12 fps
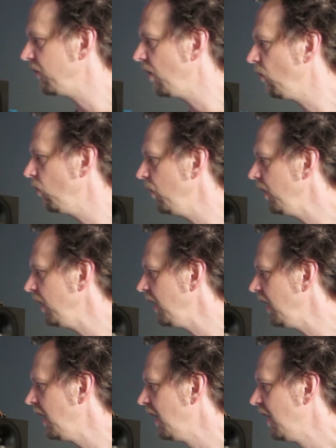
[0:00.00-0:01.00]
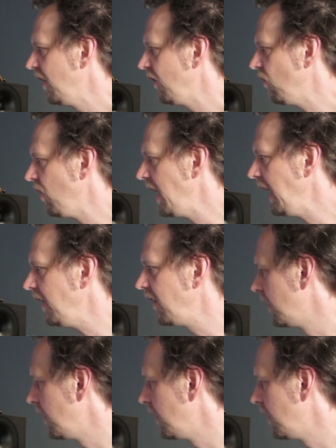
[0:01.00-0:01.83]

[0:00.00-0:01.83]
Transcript: They're really great.